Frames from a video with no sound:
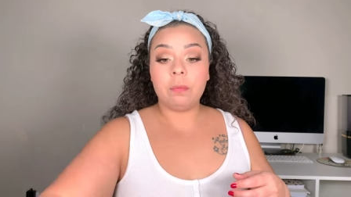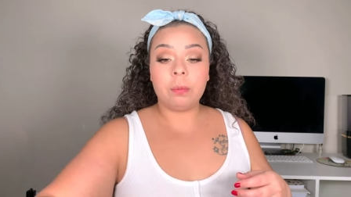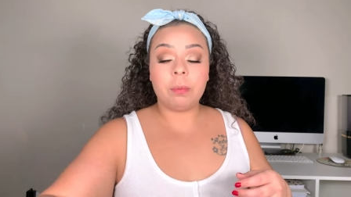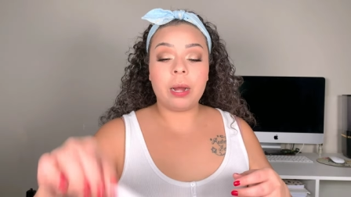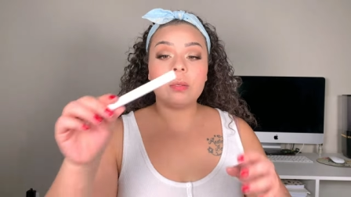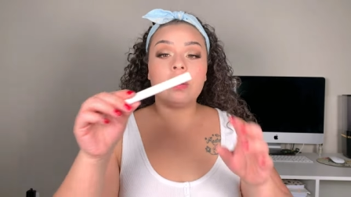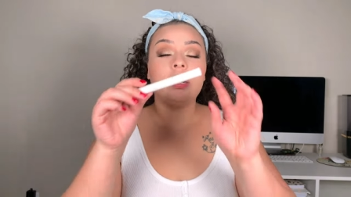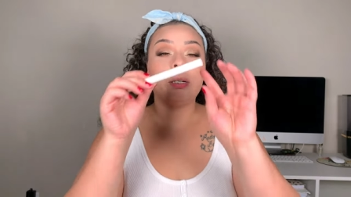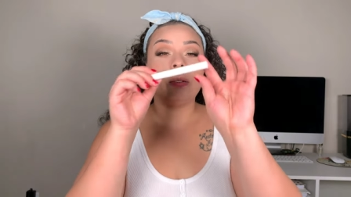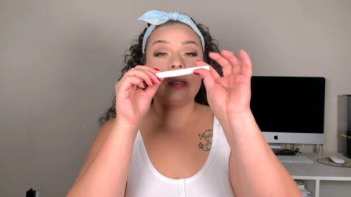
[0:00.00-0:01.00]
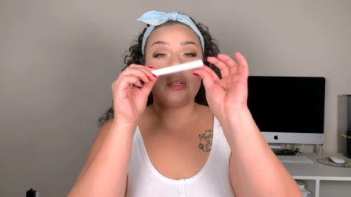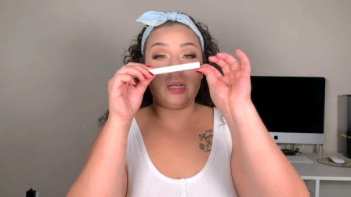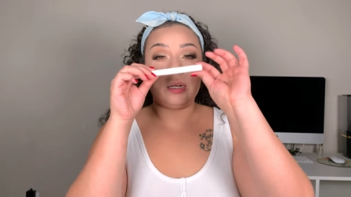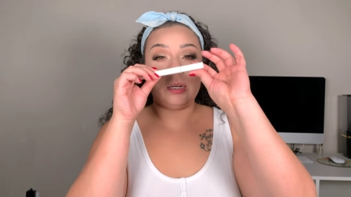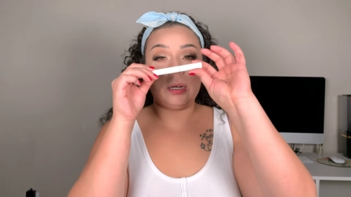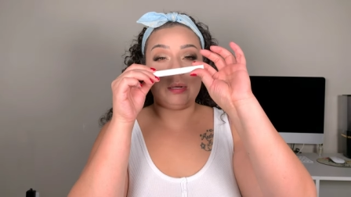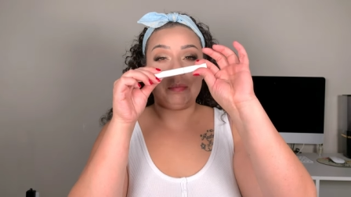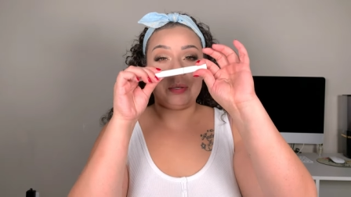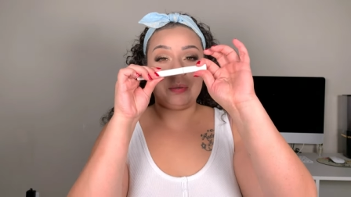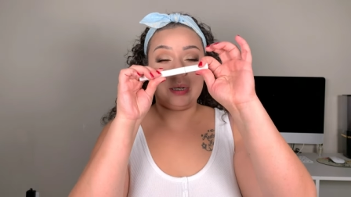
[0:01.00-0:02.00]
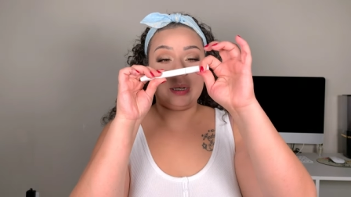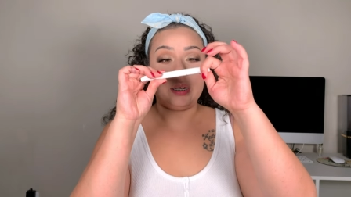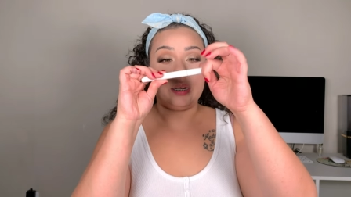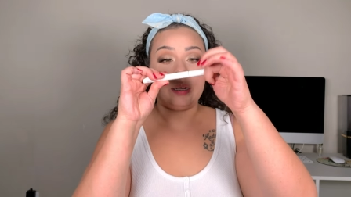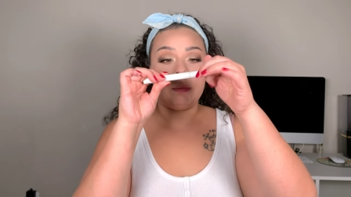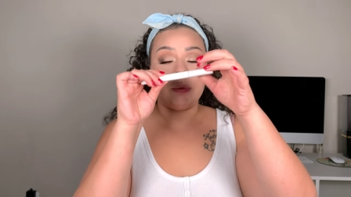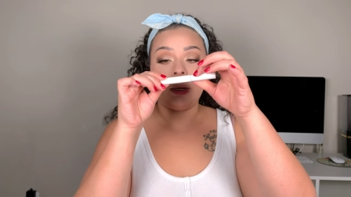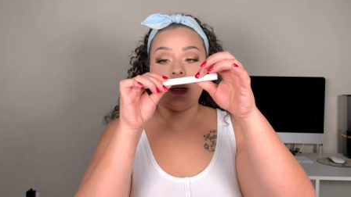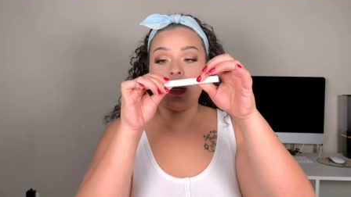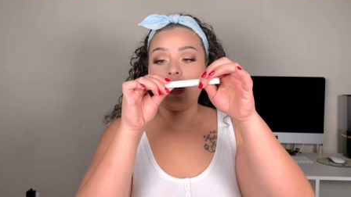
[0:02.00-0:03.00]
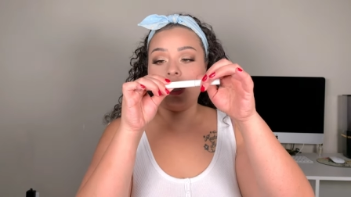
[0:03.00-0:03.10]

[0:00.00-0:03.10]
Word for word: For brows, we're gonna use the Undone Beauty um,